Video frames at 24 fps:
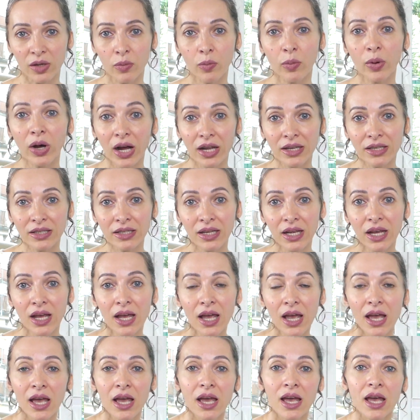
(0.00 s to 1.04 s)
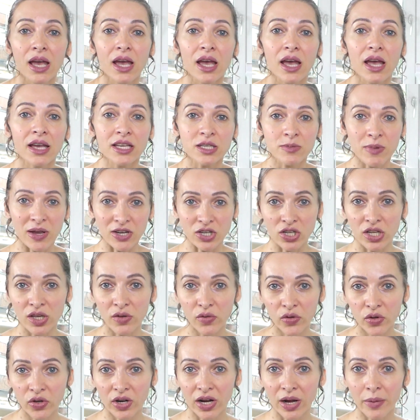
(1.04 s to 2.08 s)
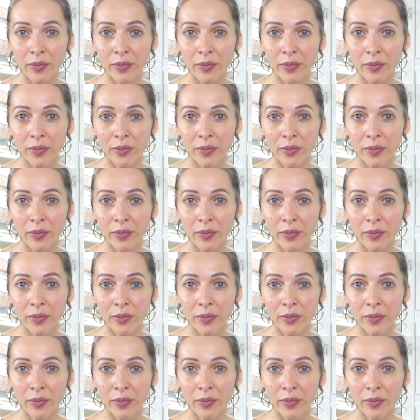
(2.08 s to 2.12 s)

But especially if you are a